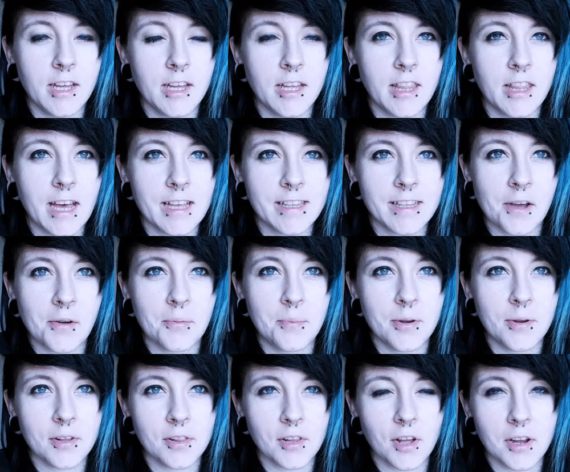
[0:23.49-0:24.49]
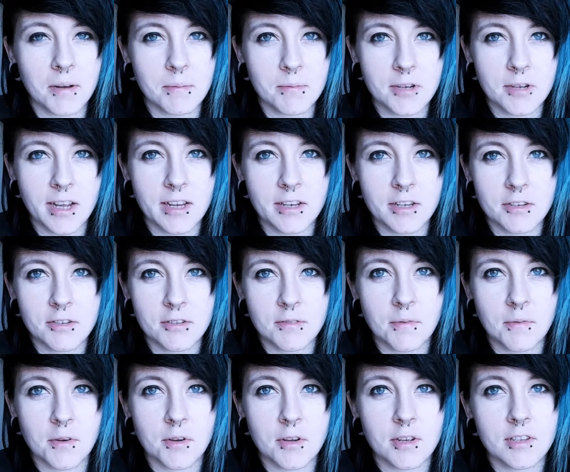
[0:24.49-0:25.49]
that's helping a lot, and I'm trying to just
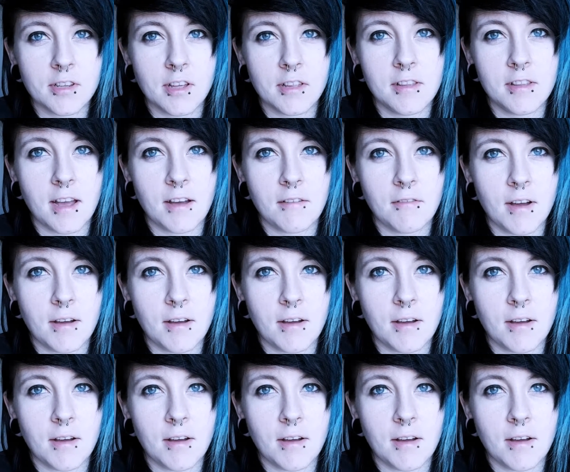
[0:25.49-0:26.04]
focus on that